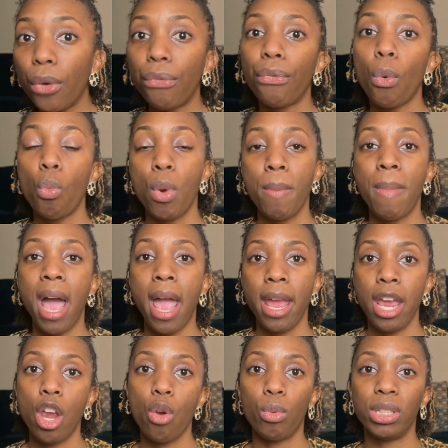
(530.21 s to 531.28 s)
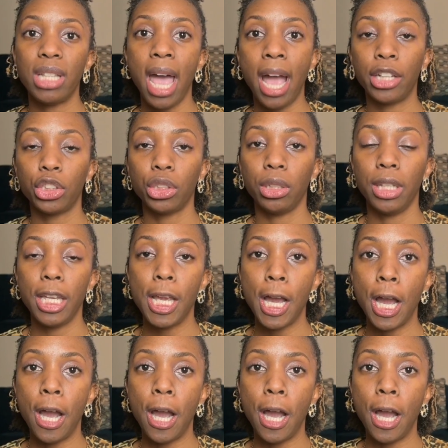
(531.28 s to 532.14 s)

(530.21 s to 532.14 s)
from when my hair was actually